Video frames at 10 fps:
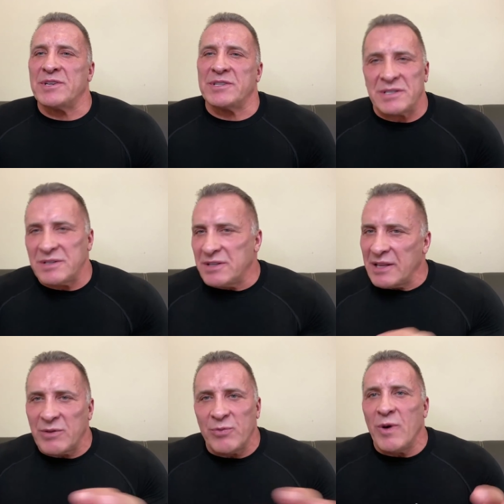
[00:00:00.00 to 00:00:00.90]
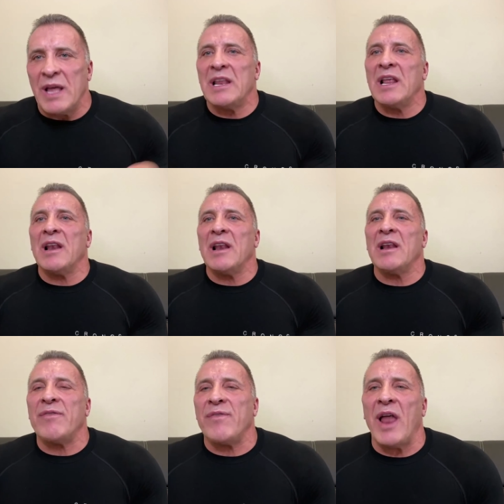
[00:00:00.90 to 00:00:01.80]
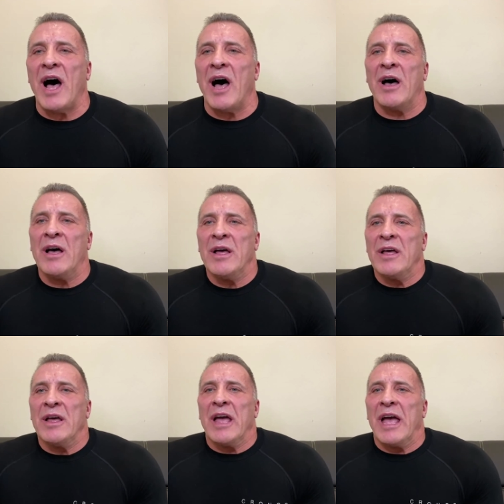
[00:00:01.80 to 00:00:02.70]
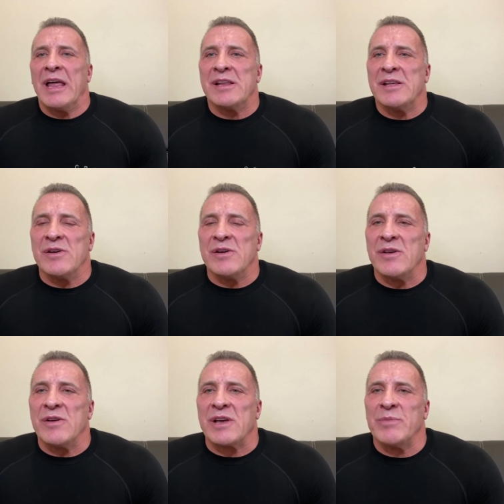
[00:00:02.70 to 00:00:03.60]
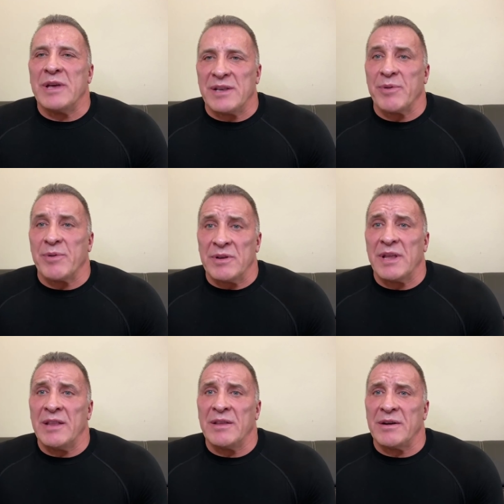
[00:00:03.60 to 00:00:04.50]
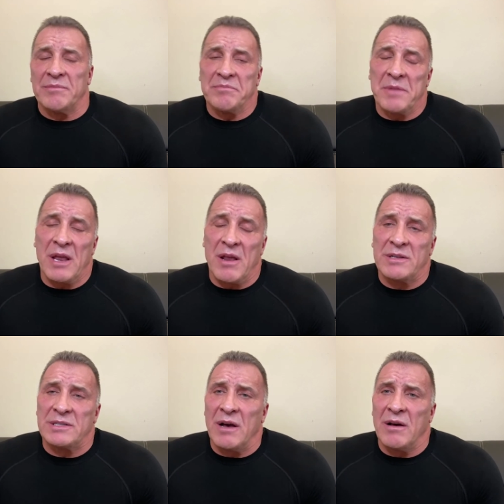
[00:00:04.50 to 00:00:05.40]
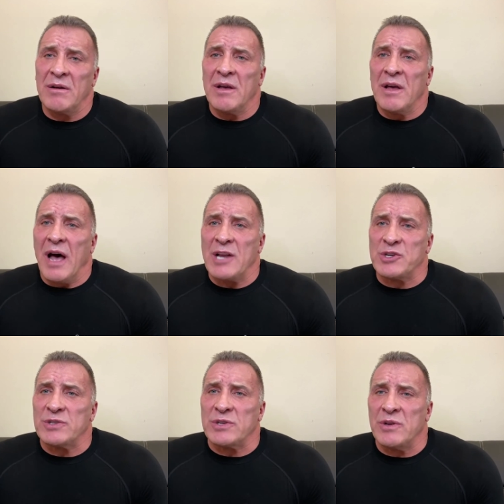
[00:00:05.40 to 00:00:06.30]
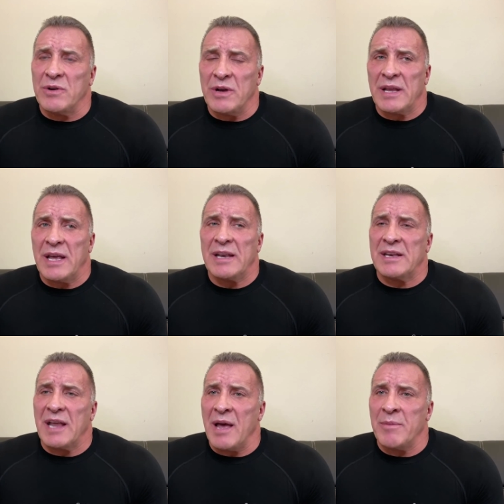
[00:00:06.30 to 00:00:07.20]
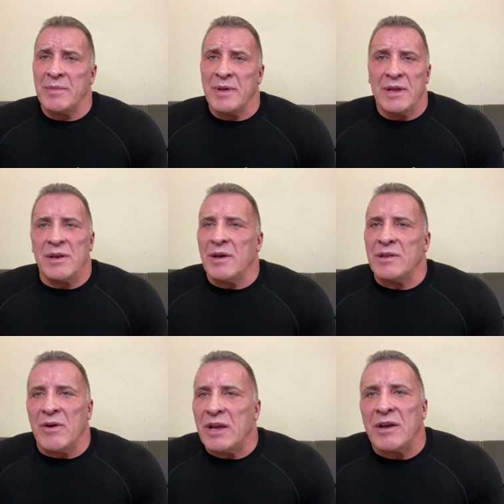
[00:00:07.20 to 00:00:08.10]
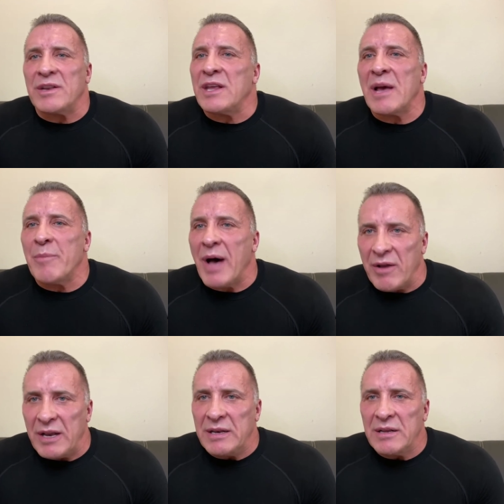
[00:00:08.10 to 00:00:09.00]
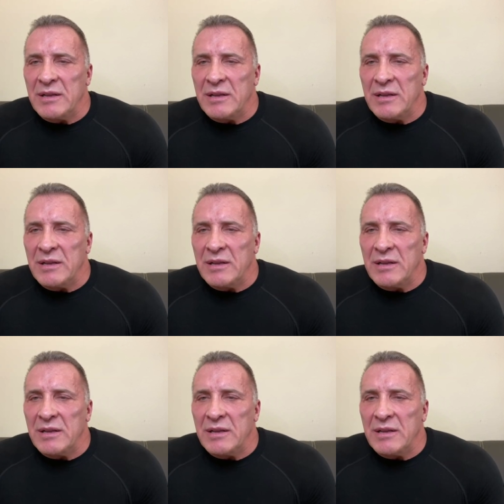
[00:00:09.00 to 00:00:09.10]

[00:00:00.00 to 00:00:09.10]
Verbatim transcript: Just that one little flaw, and you, you can be a top contender. mm You know, mm-hmm. so I chose to do it at the time, not knowing nothing about it.